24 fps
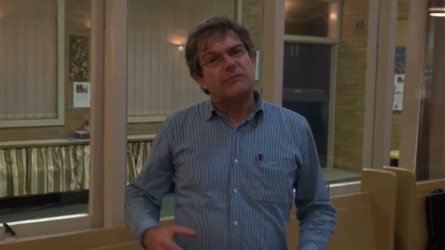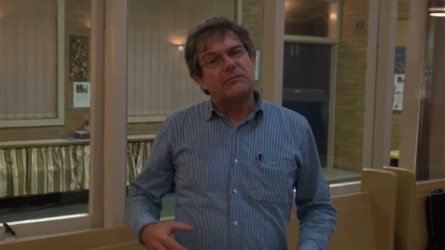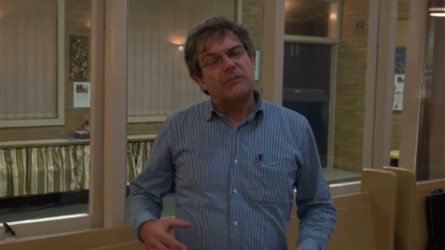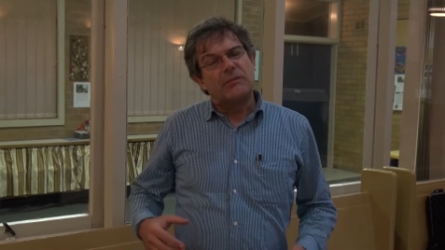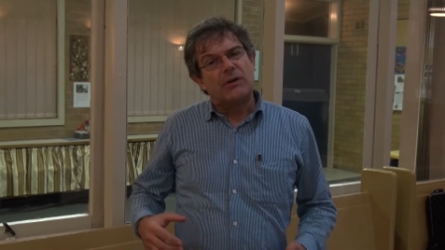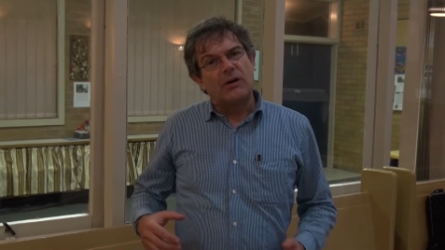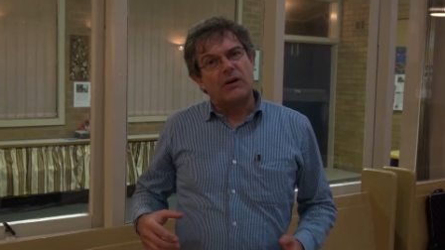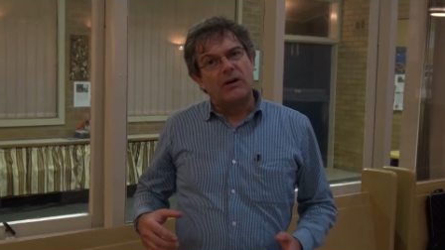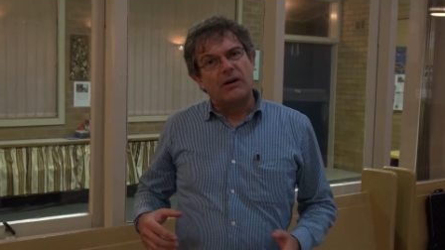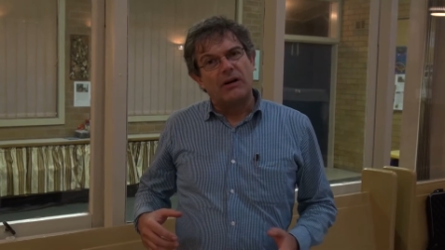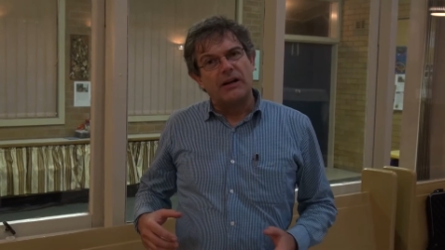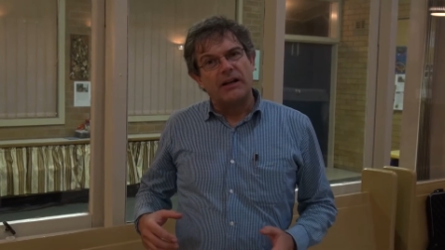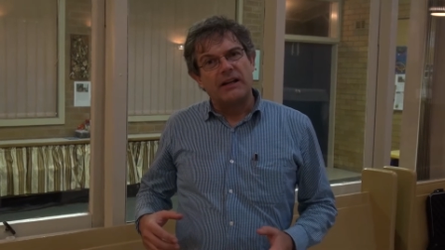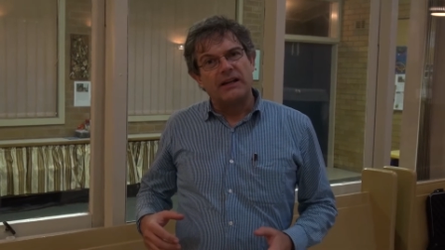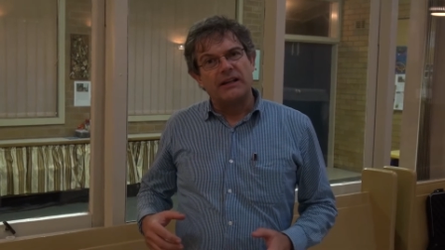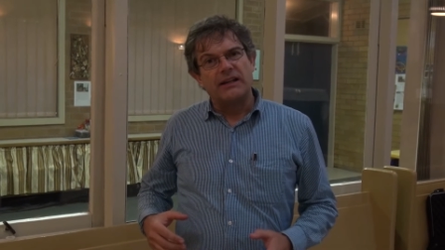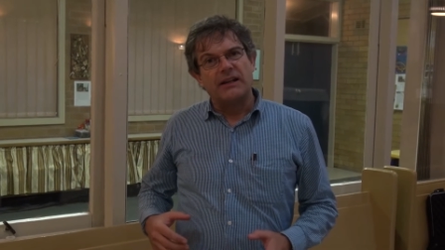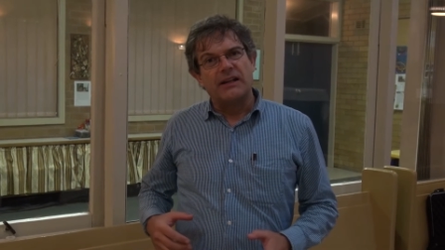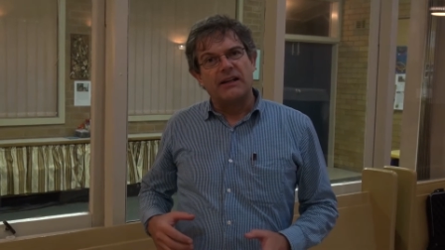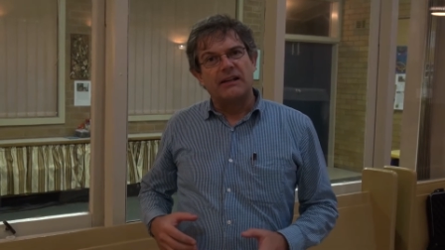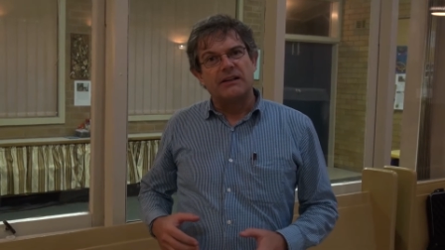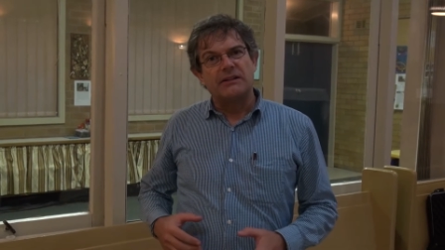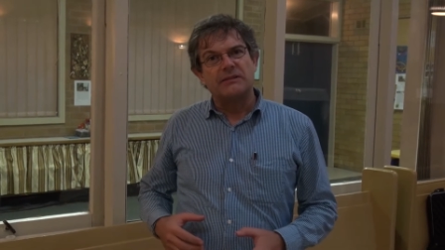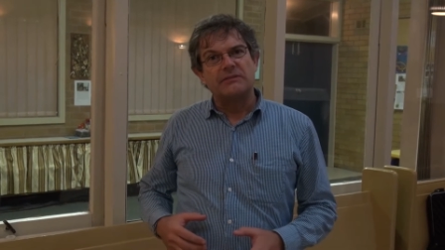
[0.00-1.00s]
My,
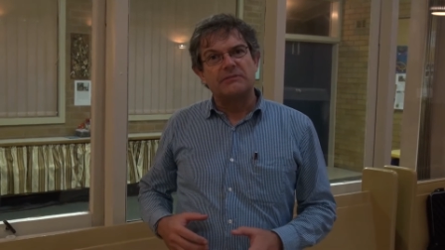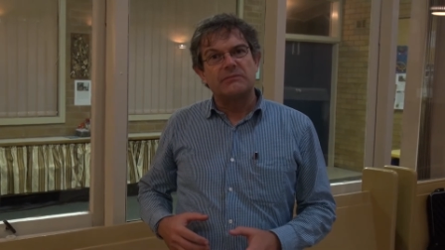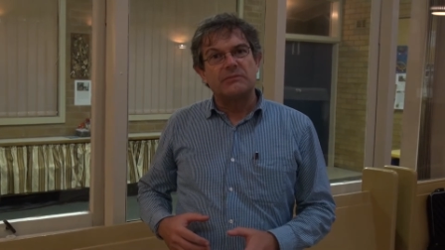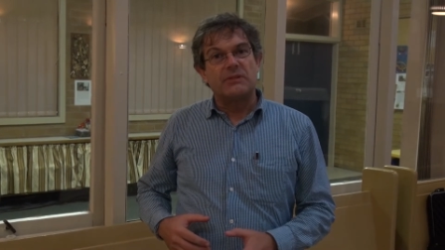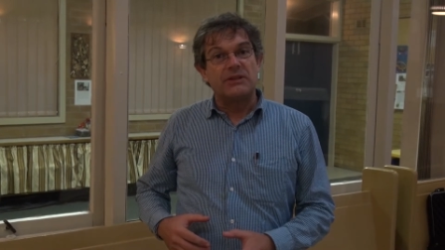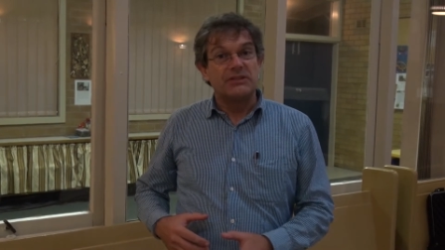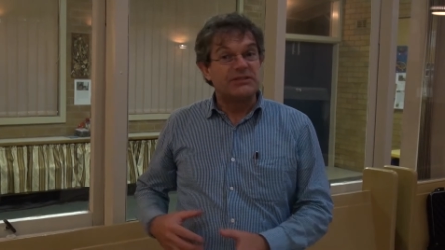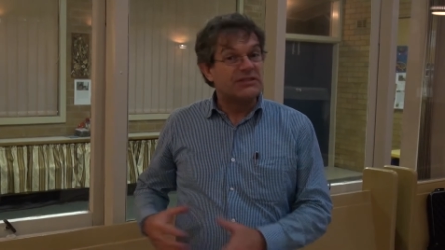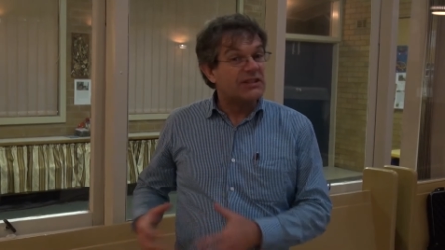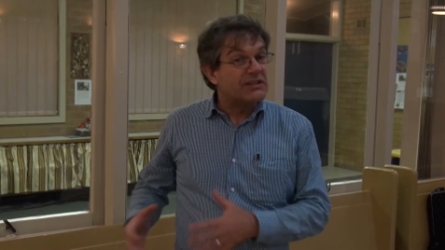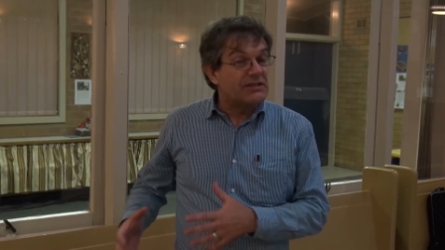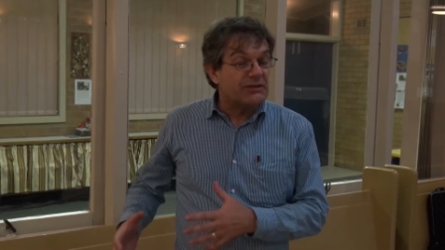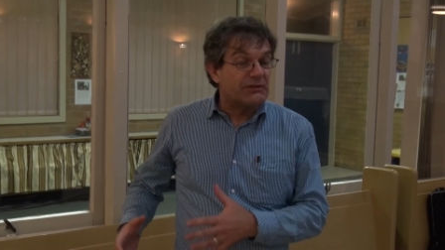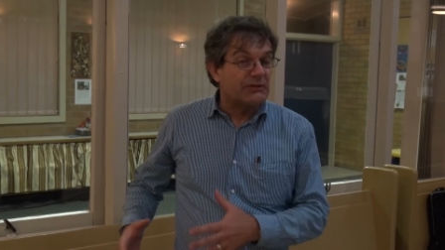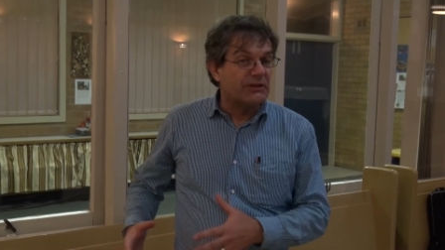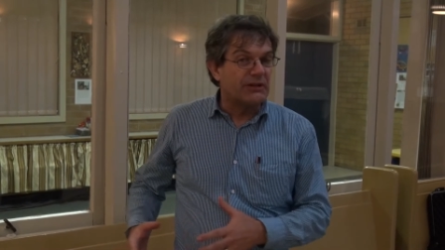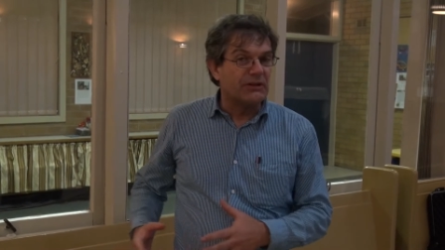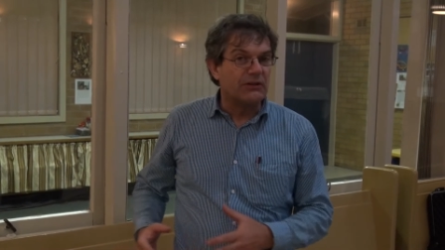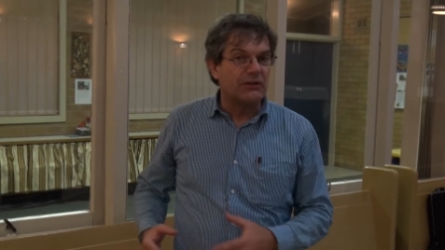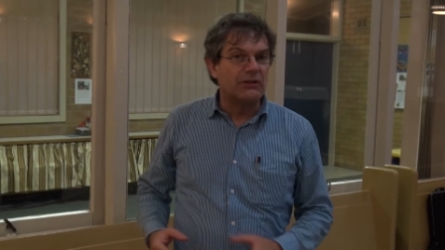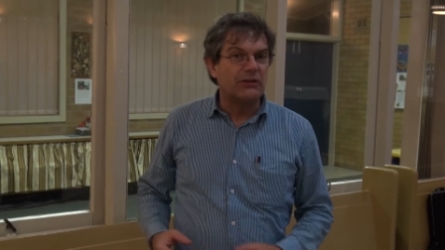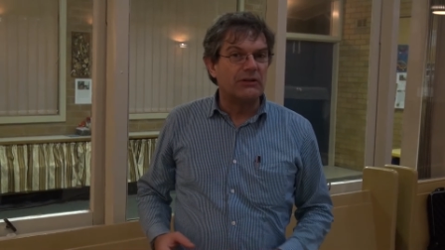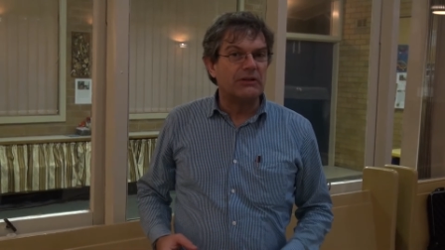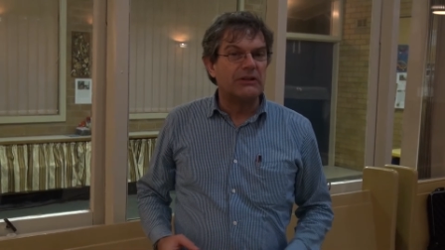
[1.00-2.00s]
uh, my
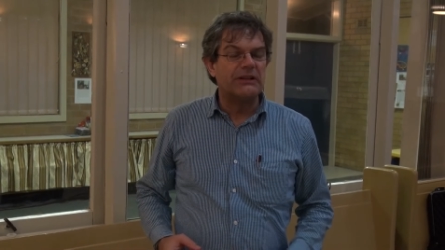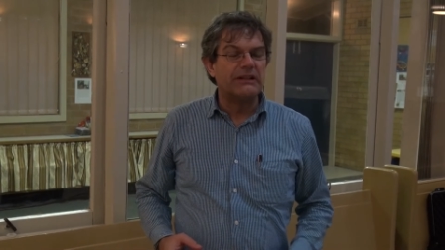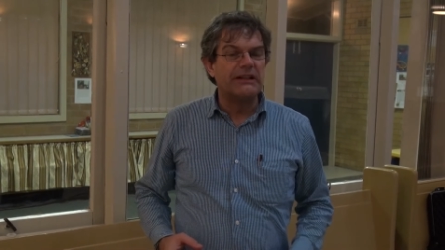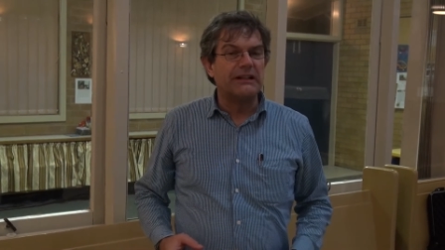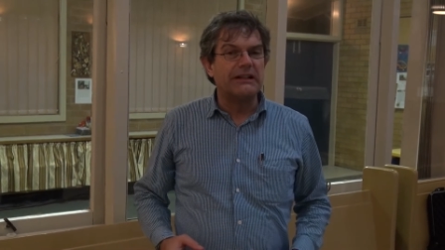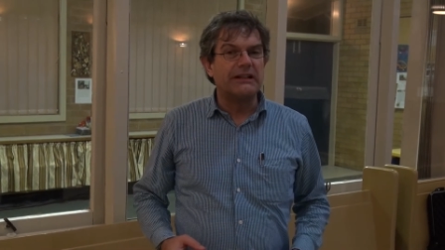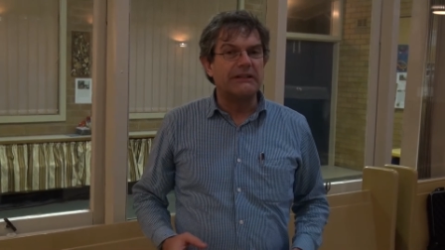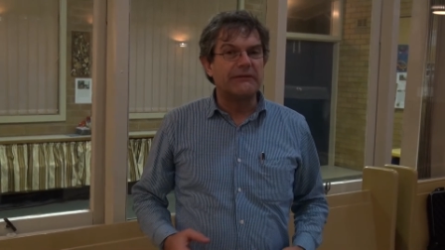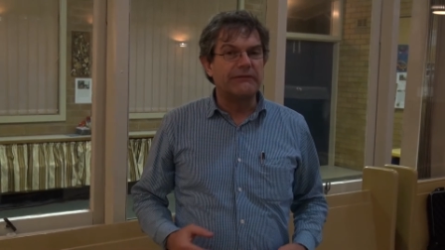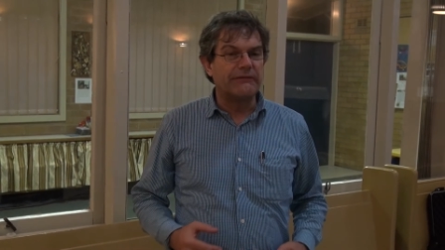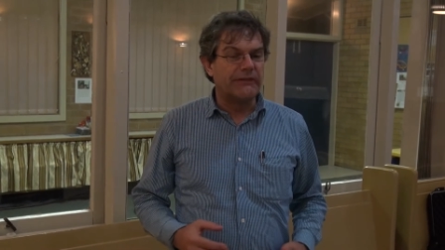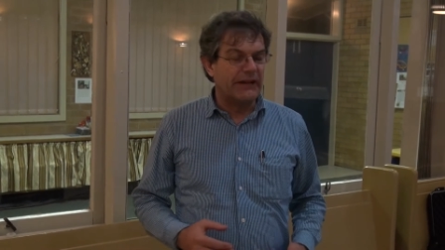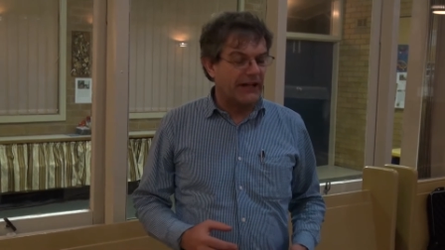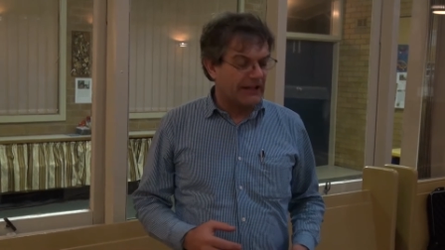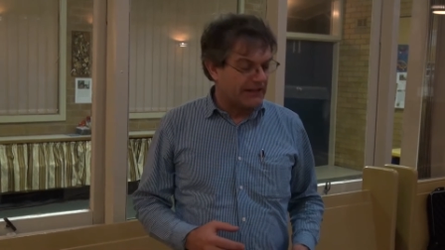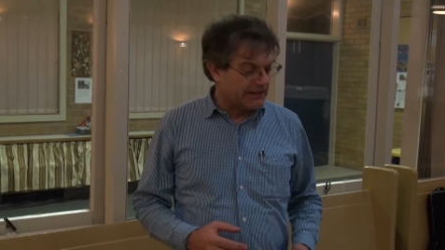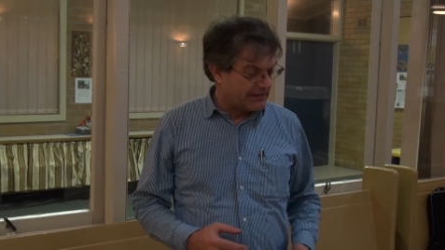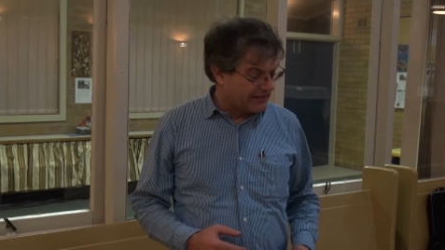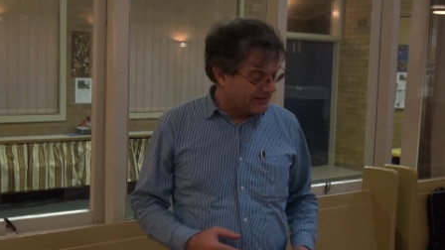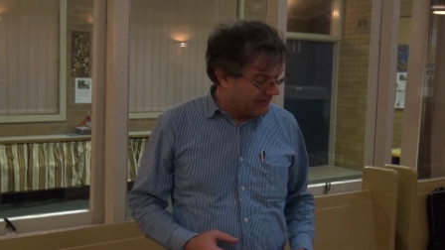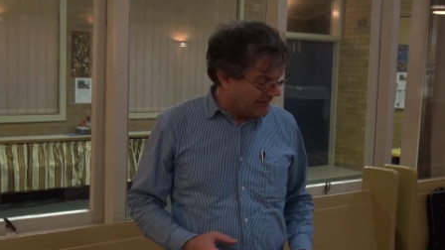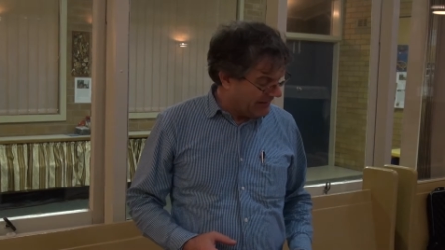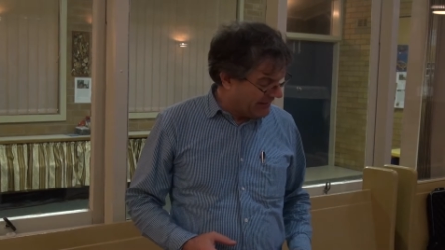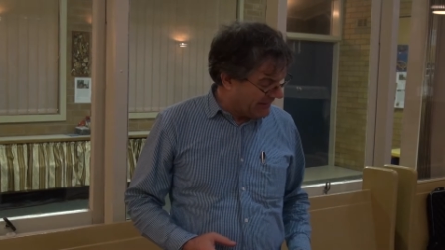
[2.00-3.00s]
sister-in-law, in
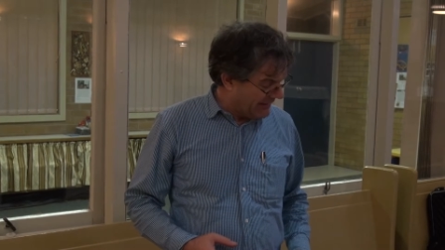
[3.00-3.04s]
fact,